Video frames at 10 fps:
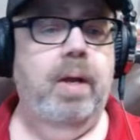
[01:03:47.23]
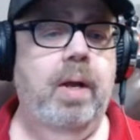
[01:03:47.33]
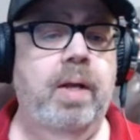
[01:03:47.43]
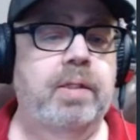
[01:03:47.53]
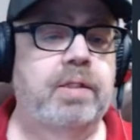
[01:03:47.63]

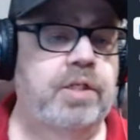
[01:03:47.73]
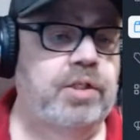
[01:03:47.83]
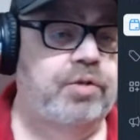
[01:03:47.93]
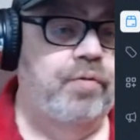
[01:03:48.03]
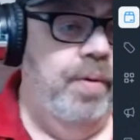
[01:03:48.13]
And
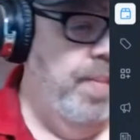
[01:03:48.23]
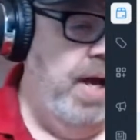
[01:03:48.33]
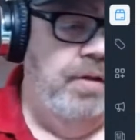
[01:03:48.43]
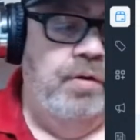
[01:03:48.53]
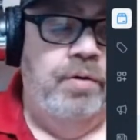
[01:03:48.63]
just a
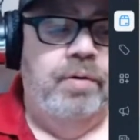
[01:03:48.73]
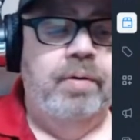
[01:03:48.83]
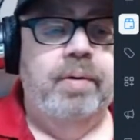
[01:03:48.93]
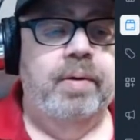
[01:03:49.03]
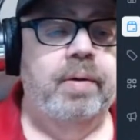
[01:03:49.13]
reminder,
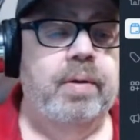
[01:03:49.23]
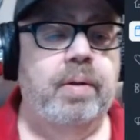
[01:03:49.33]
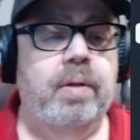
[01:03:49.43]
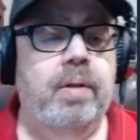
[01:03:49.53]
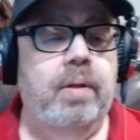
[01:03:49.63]

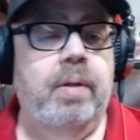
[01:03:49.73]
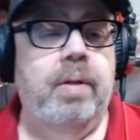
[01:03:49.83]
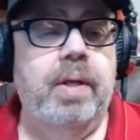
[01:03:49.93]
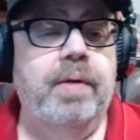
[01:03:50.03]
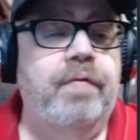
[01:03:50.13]

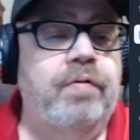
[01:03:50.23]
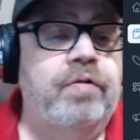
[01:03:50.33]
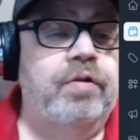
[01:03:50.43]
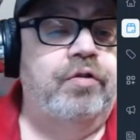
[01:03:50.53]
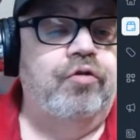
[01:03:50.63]
if you
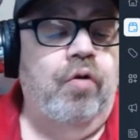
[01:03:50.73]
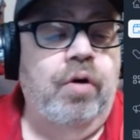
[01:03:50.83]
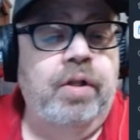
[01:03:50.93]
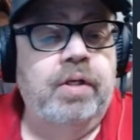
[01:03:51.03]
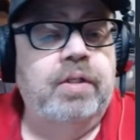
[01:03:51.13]
just
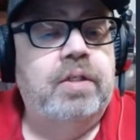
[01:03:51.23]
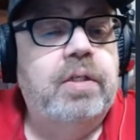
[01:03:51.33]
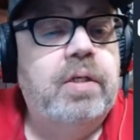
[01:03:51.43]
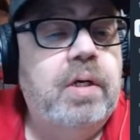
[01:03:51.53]
joined us,